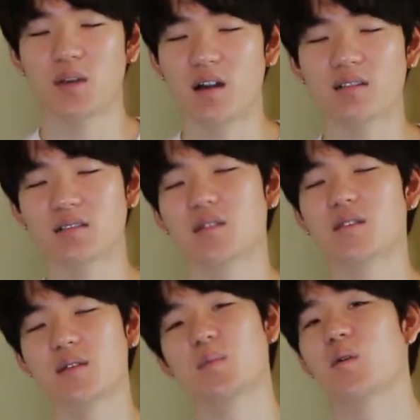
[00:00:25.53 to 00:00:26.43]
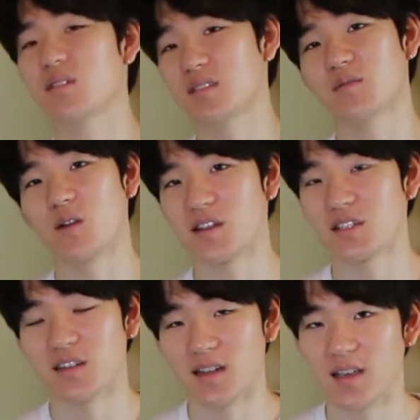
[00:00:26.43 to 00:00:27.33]
we all know the importance of
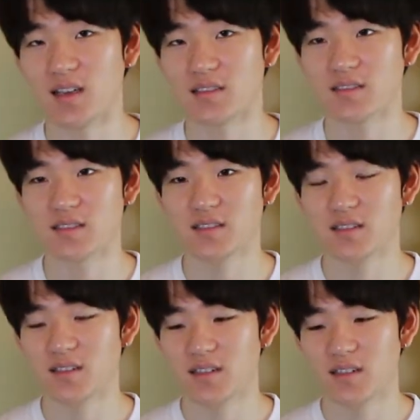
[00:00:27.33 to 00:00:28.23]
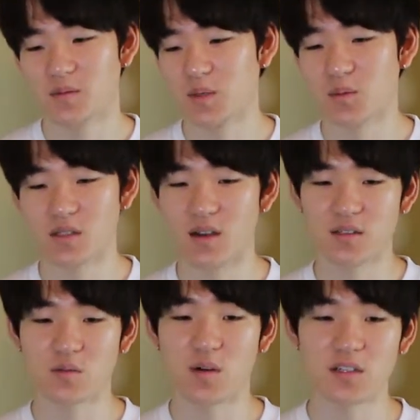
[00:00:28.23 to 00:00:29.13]
washing our hands. We were
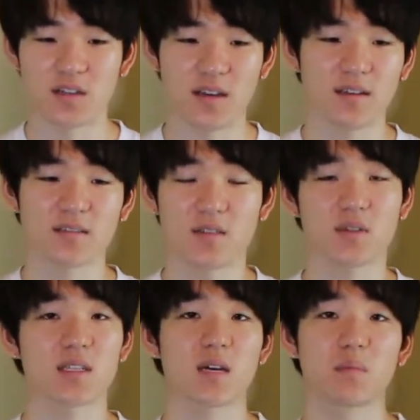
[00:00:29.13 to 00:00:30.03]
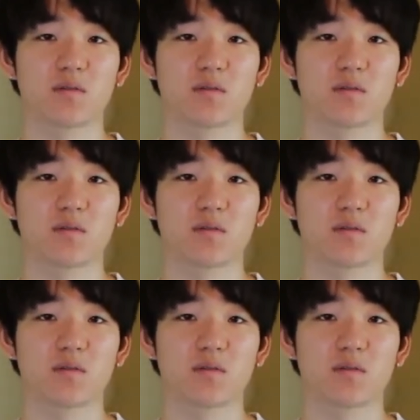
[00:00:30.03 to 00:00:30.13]
taught to wash our hands every time